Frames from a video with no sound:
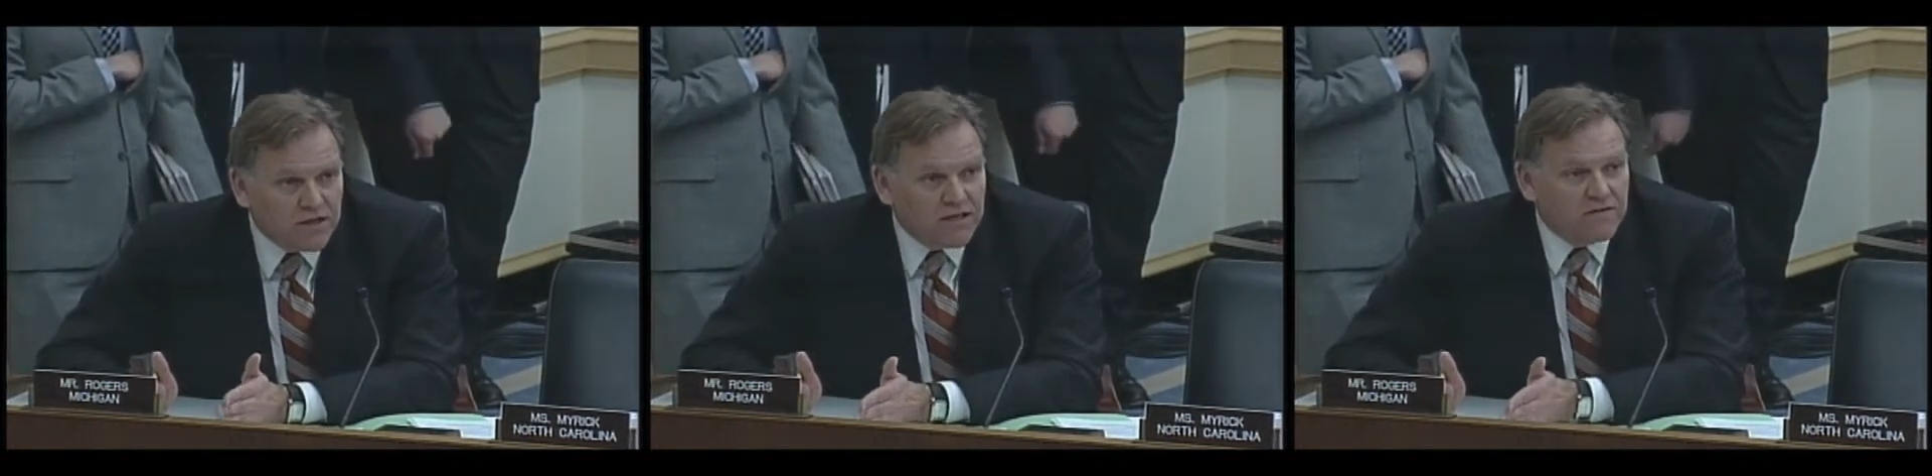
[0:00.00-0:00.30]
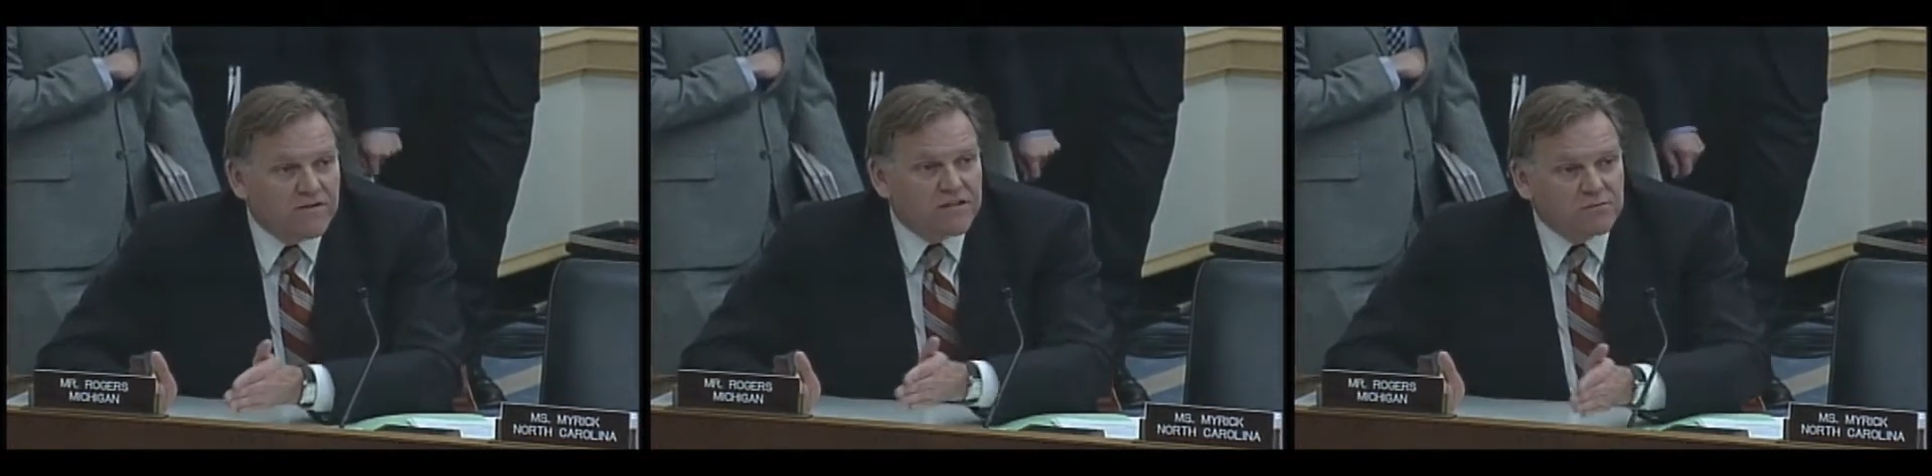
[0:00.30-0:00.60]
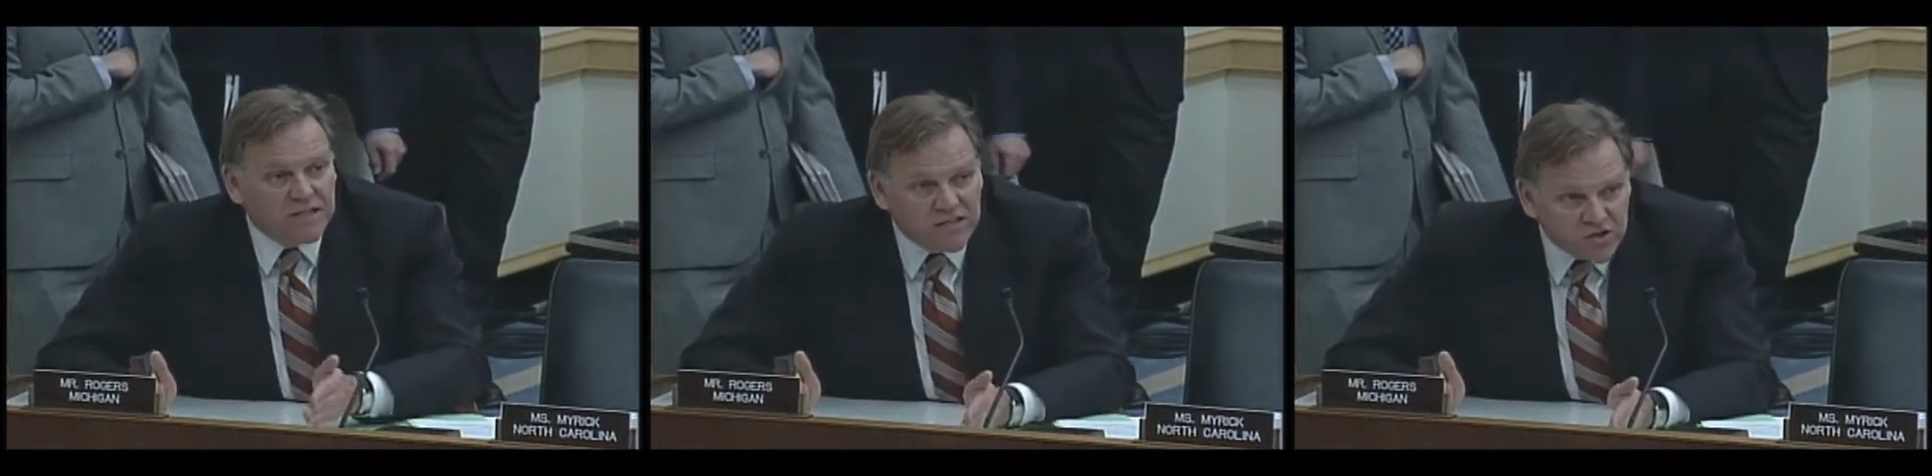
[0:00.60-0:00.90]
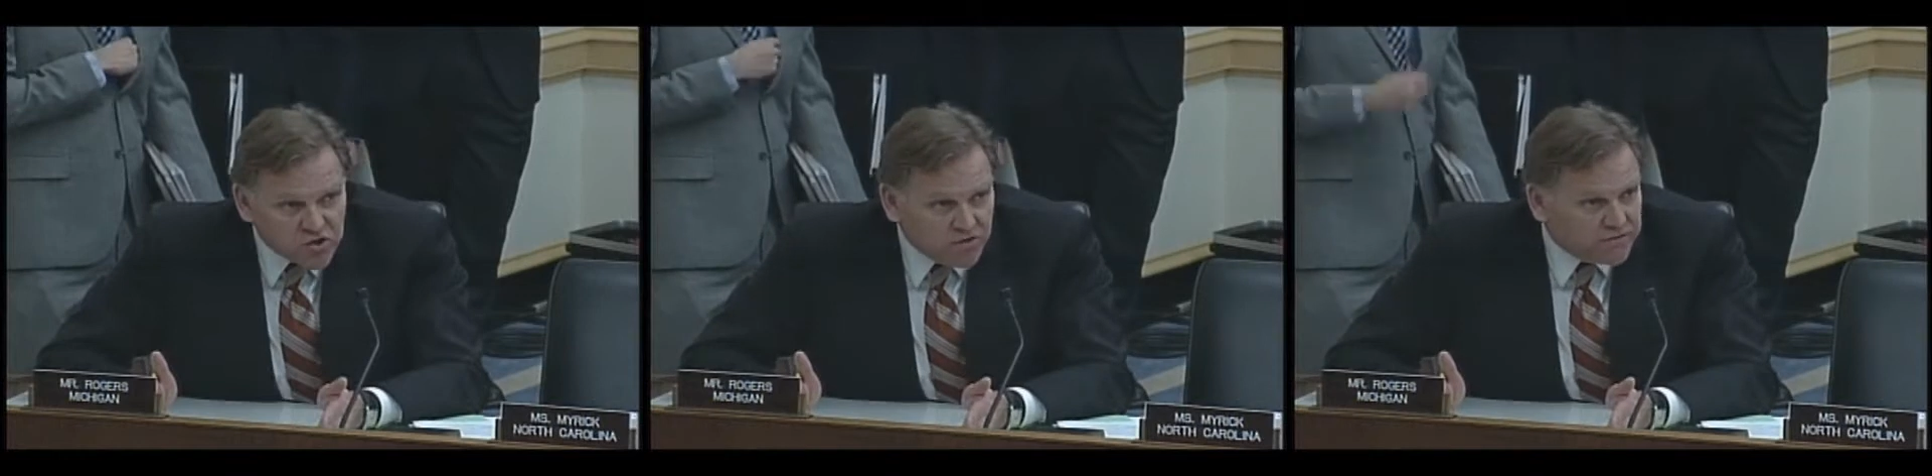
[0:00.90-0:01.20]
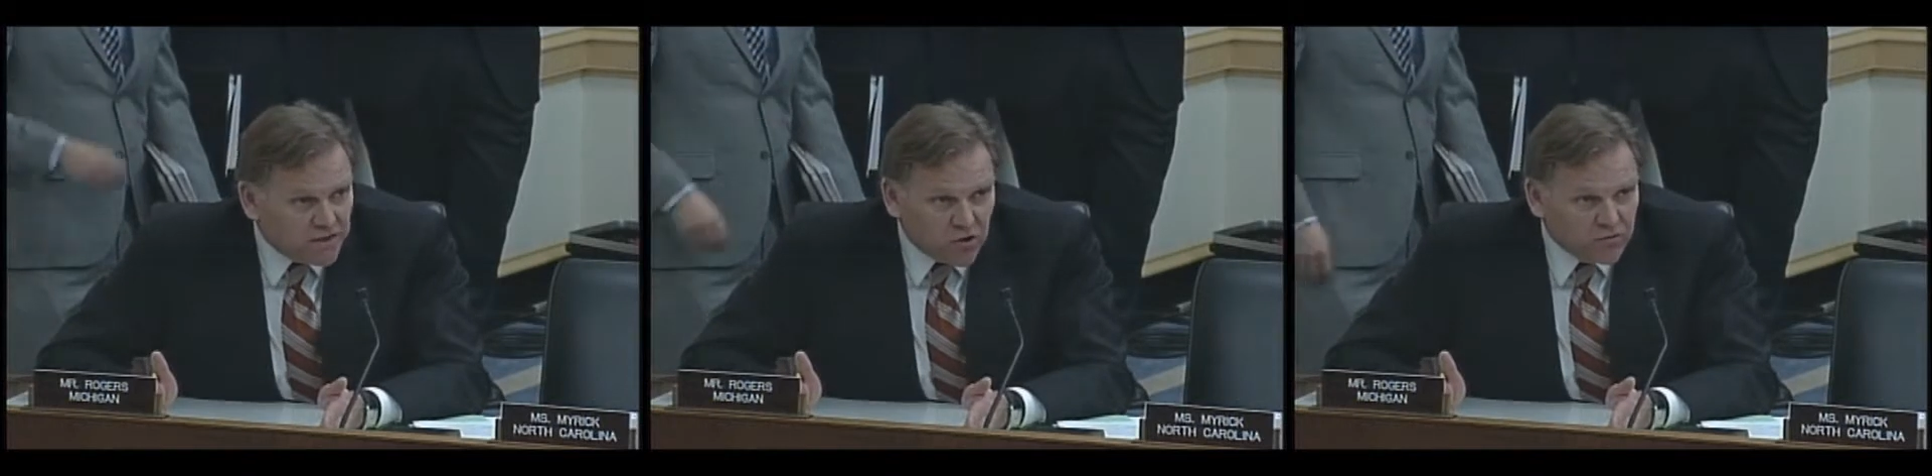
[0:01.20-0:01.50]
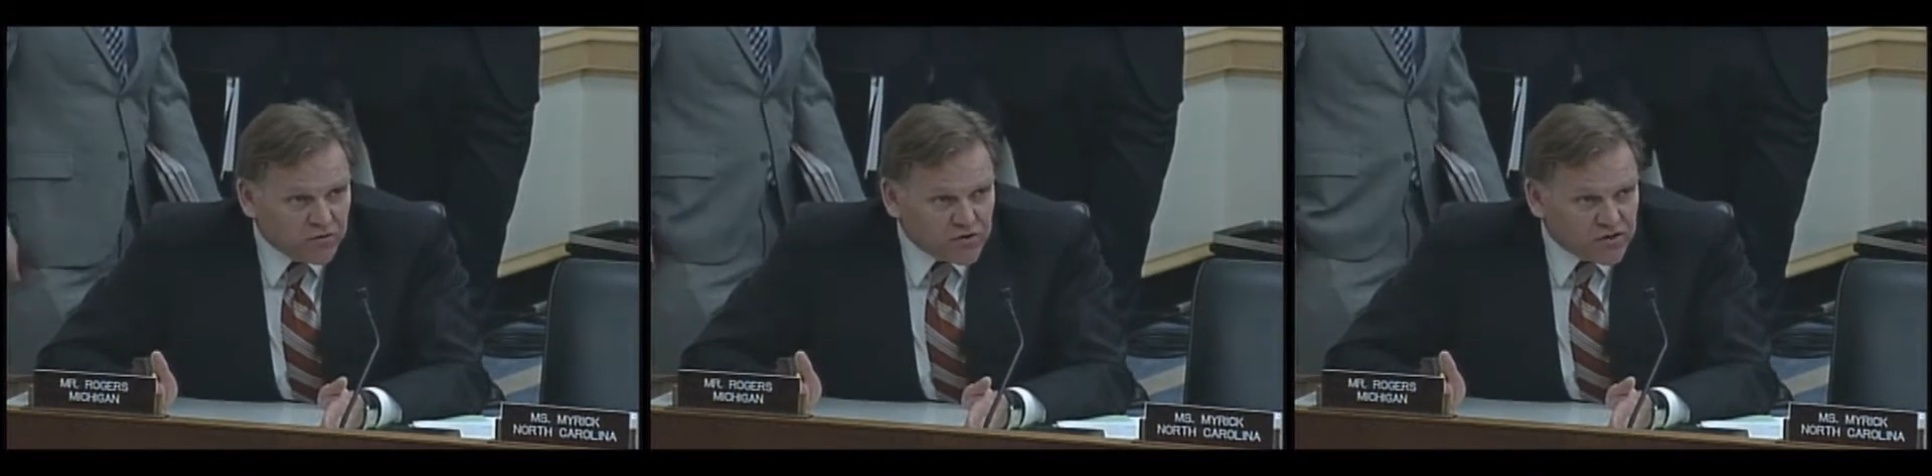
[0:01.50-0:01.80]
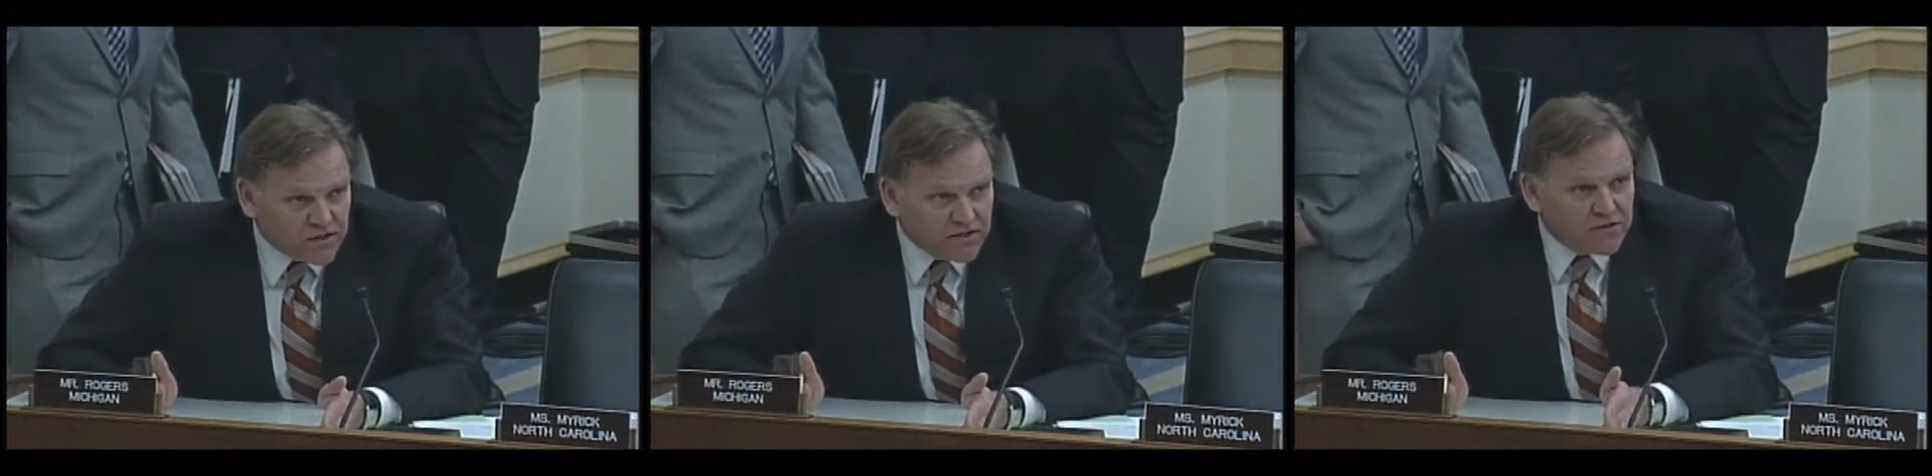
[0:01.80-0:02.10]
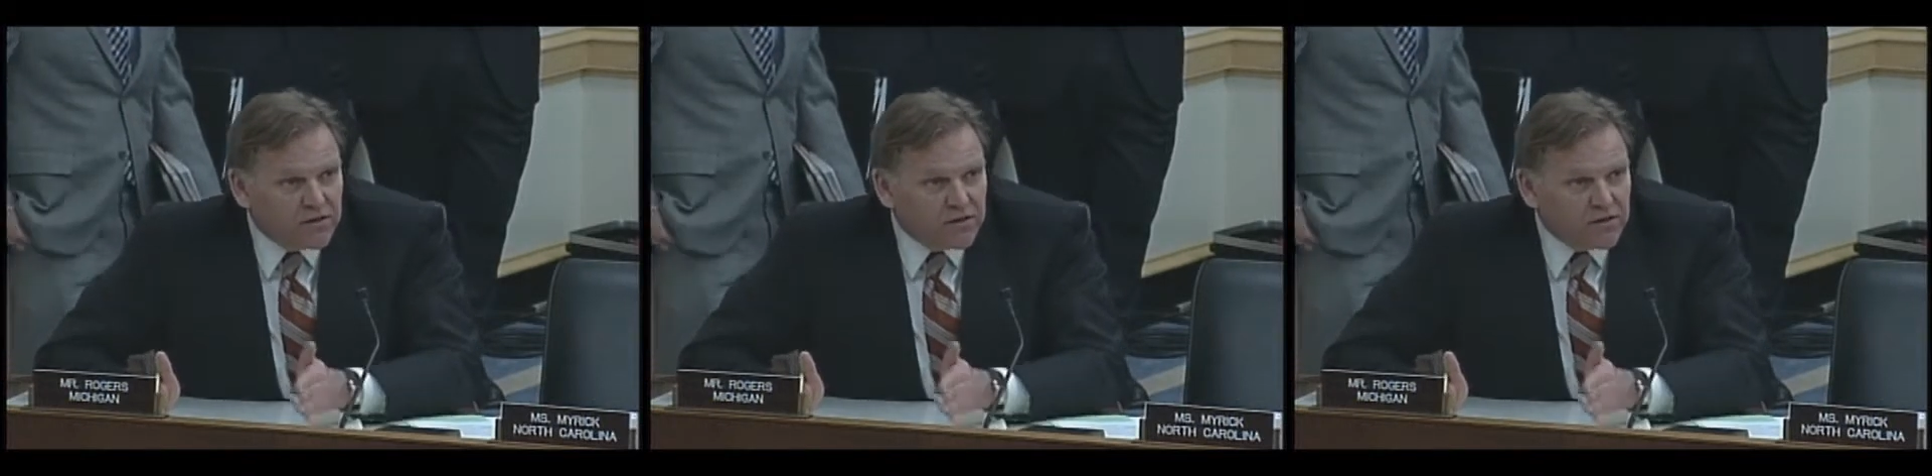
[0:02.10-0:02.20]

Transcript: Investment is shifting overseas.